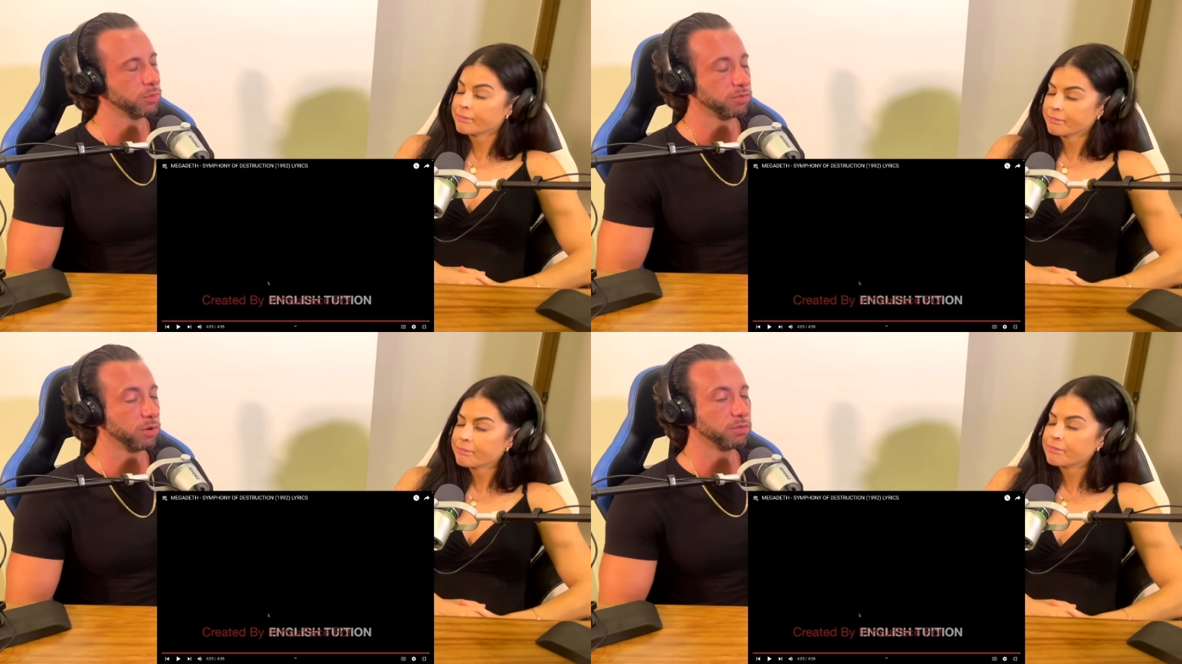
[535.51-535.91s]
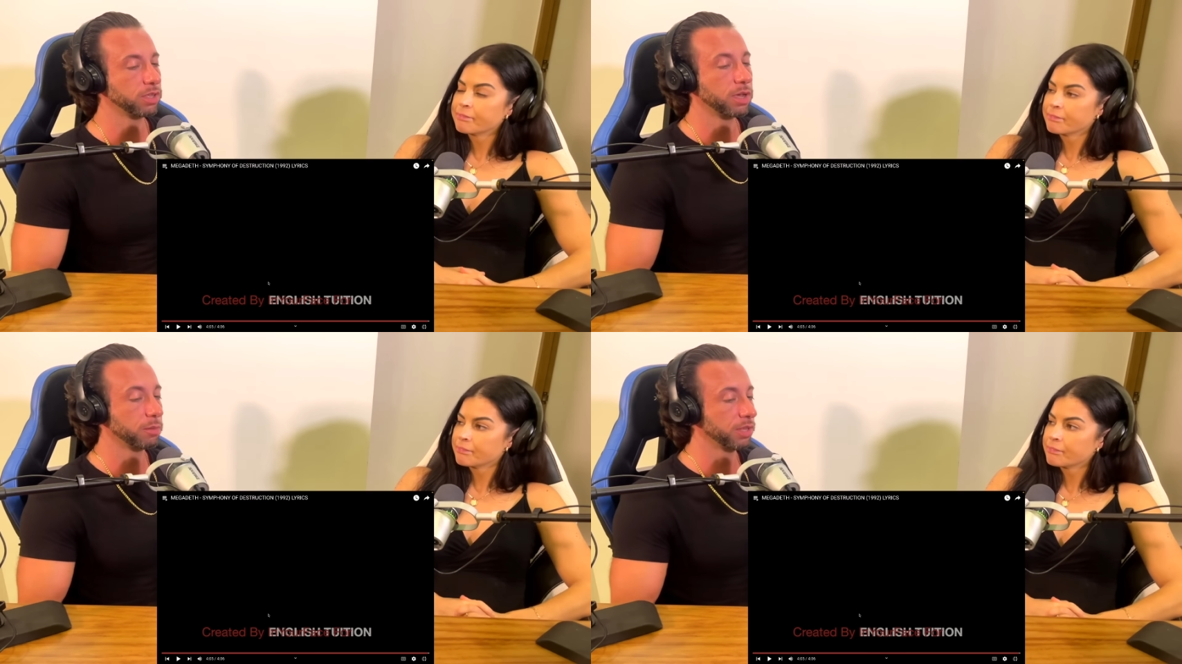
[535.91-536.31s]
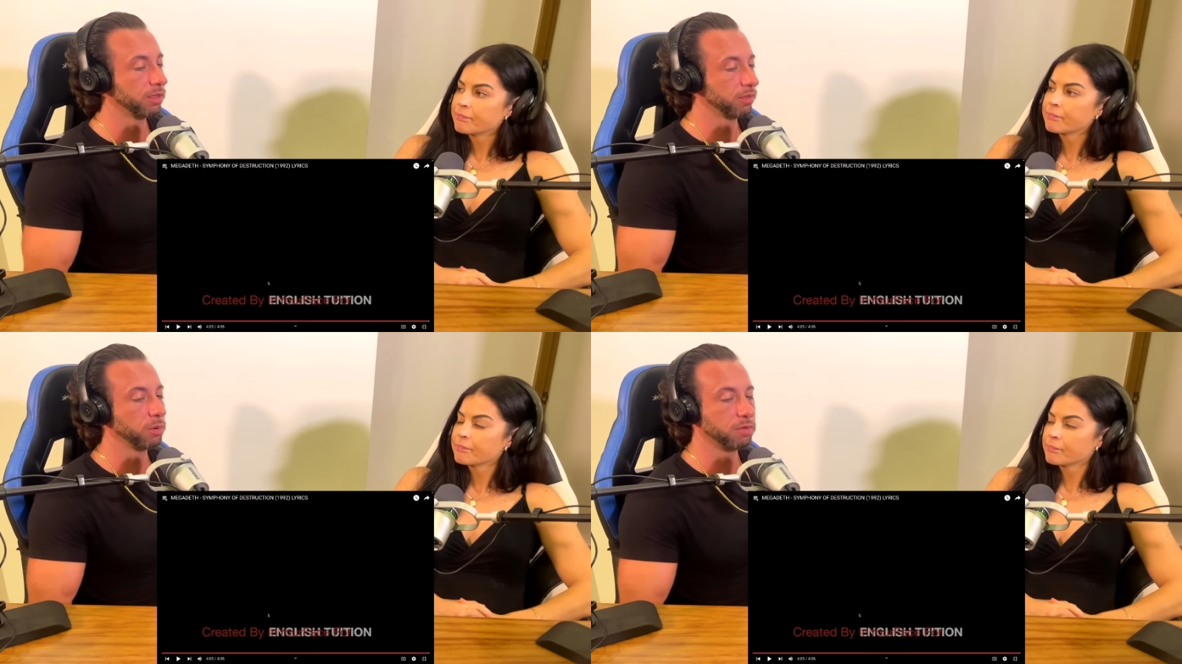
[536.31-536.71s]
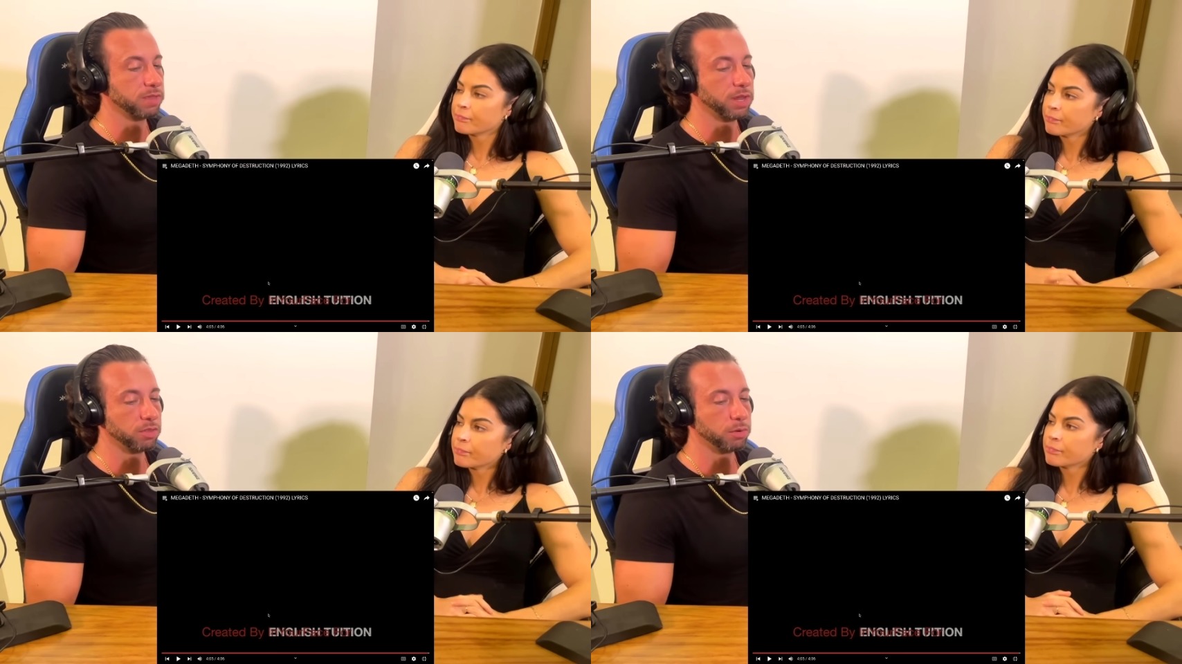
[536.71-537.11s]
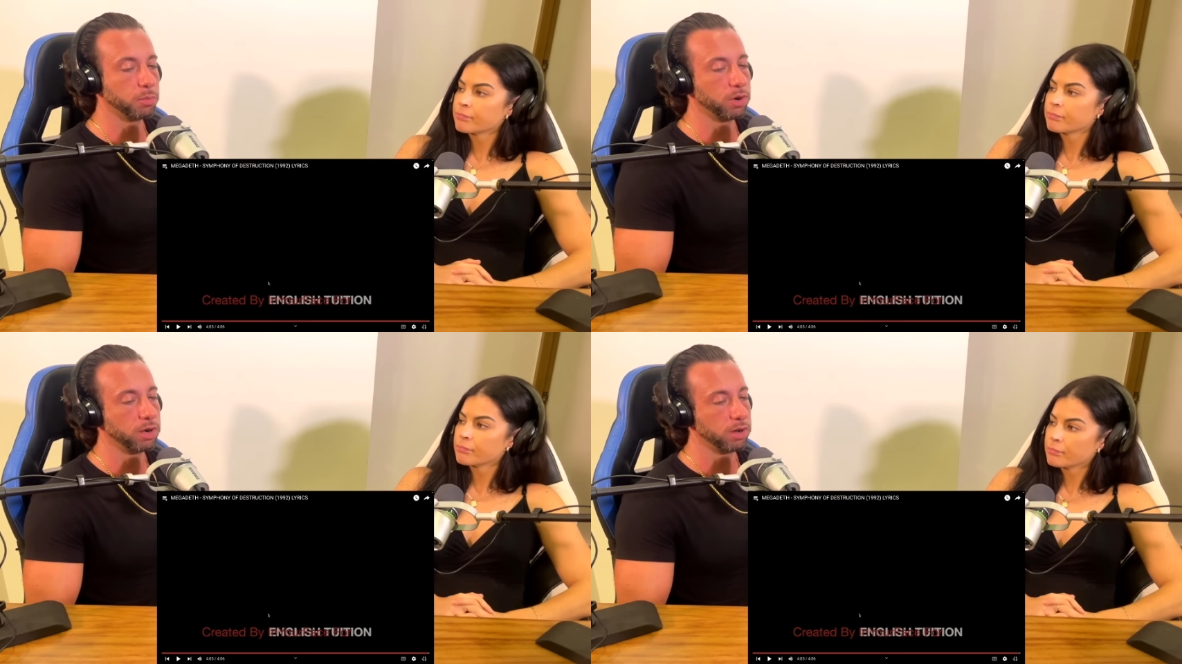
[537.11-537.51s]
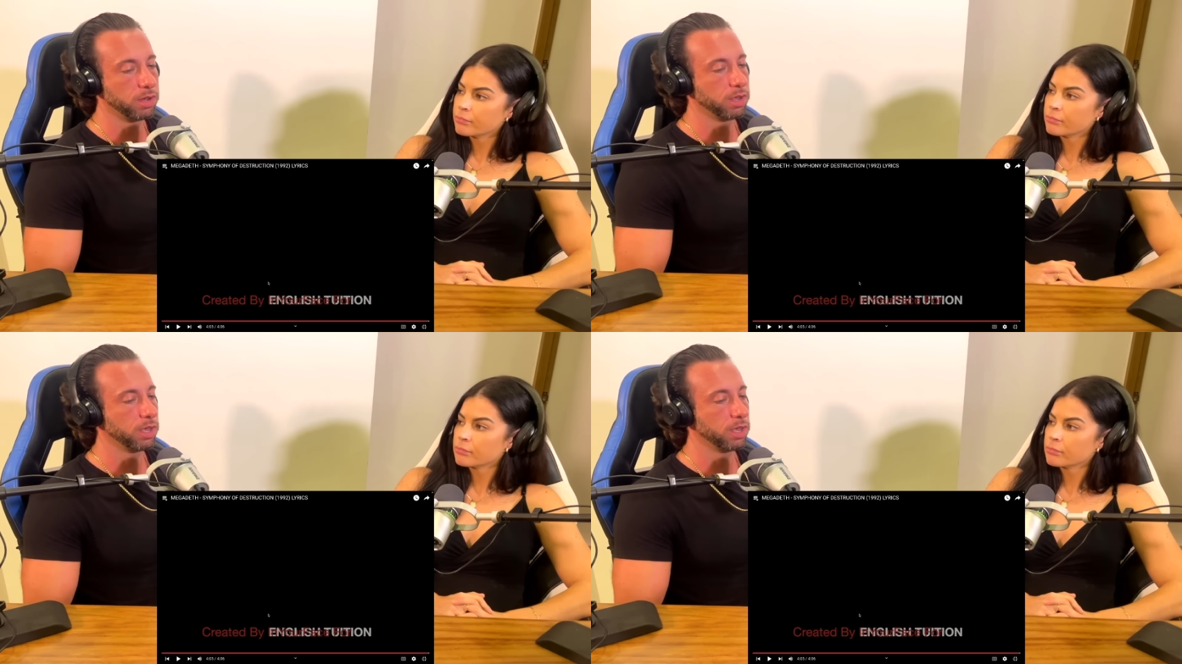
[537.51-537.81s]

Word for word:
Speaker 1: It wasn't overly complex, like you were saying. A little more,